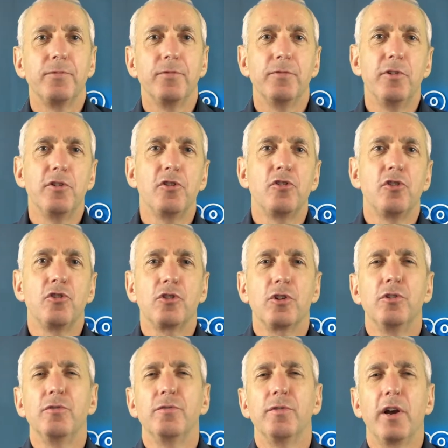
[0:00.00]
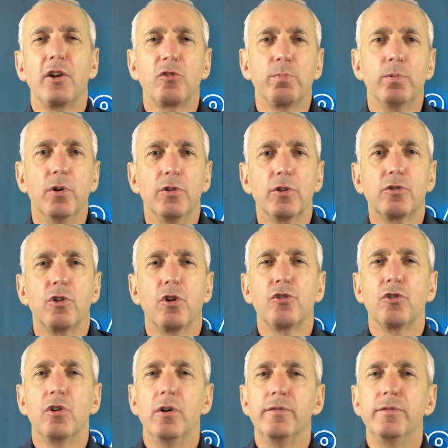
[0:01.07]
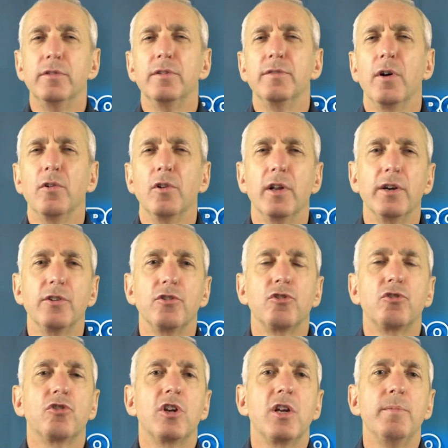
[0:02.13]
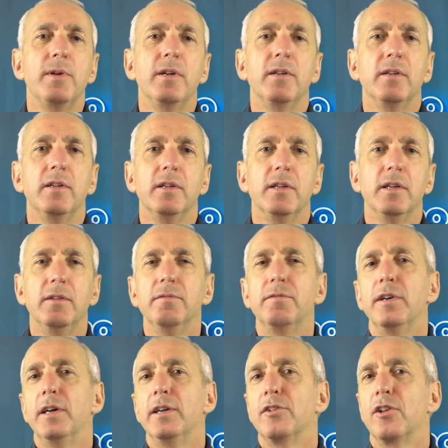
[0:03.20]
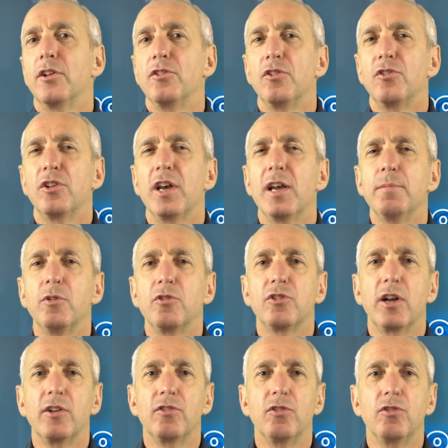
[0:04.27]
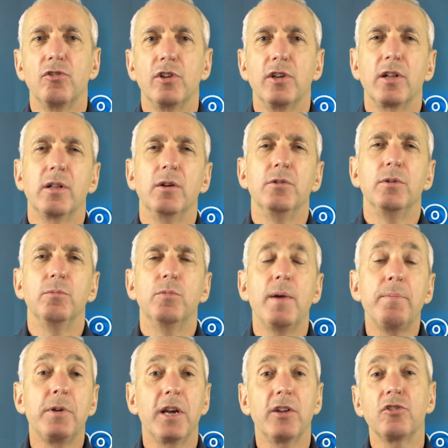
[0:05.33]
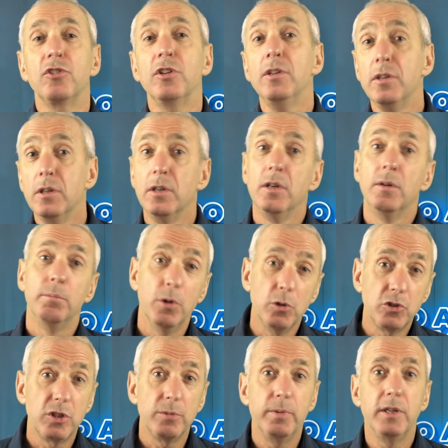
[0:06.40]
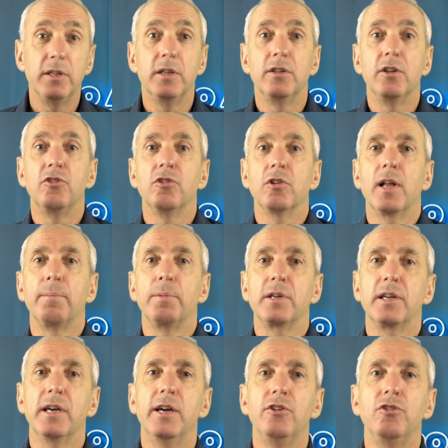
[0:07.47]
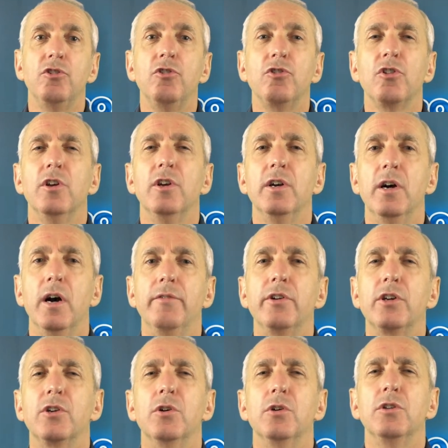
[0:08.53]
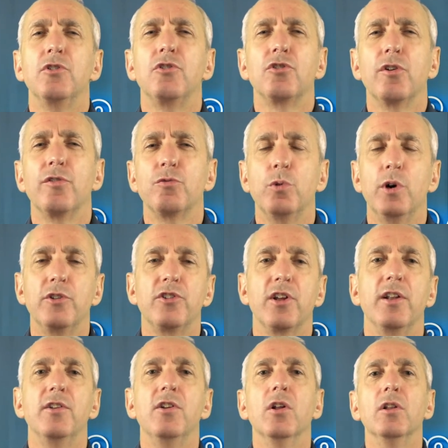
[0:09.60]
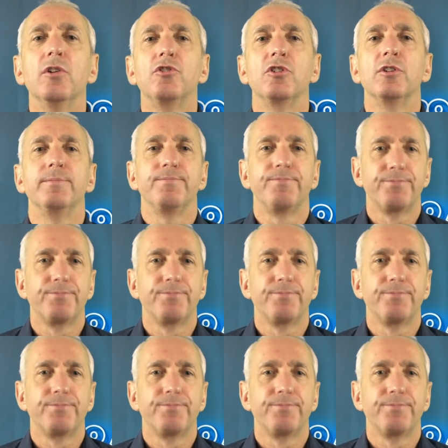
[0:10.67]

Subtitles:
visitors can explore the crossover of online streaming in various entertainment sectors, including webcasting, multimedia digital applications, and recording software technology.